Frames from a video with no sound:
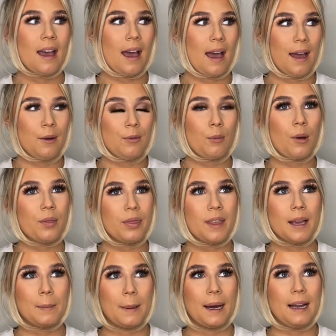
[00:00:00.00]
And one thing
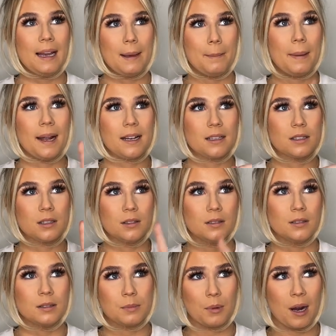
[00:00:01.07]
about lip
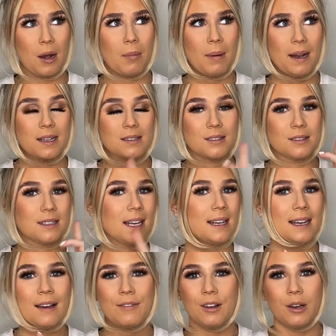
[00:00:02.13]
pencils, brow pencils, they
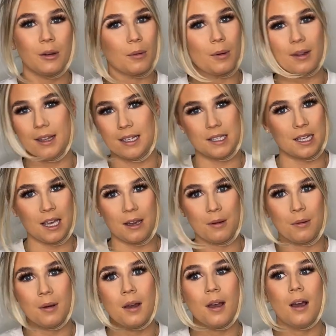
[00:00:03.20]
never look what they do